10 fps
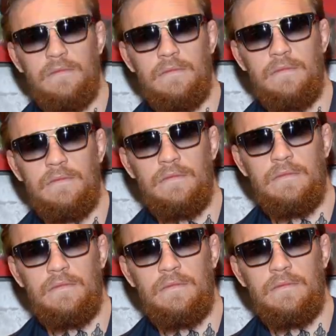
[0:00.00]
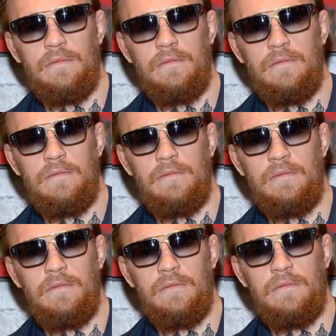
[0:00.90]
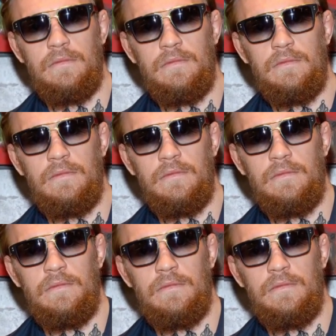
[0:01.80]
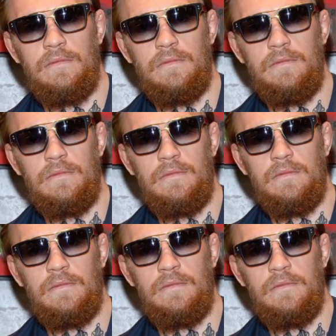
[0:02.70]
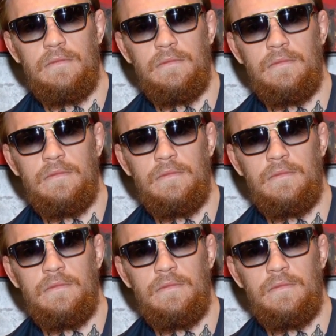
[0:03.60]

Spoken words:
(not speaking)